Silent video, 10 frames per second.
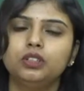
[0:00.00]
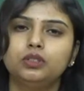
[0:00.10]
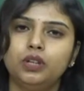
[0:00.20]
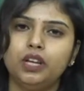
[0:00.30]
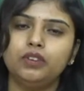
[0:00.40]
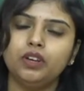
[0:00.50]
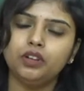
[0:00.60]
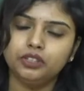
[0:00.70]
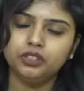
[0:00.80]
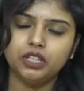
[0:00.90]
Today we are
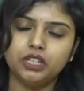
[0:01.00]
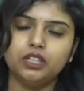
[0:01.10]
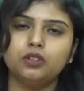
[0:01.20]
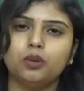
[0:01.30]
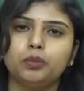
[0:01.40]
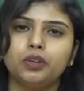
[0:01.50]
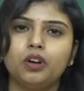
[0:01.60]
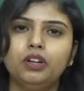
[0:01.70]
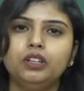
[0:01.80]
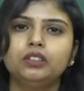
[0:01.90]
going to study a topic
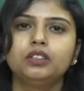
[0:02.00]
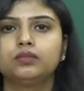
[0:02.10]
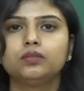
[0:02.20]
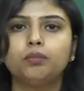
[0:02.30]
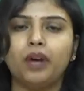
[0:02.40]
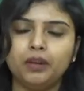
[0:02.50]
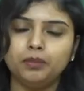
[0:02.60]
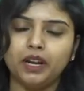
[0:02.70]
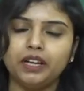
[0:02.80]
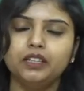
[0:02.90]
called
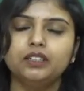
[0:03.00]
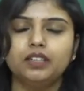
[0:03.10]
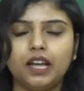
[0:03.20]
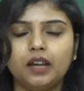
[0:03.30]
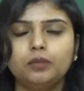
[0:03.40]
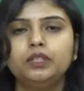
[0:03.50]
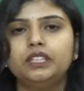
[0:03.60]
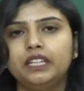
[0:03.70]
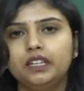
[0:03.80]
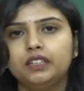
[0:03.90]
Pipeline Reliable
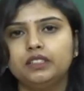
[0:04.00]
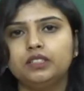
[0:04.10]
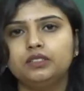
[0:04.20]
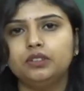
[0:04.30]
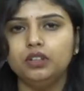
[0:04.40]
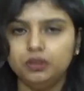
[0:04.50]
Data Transfer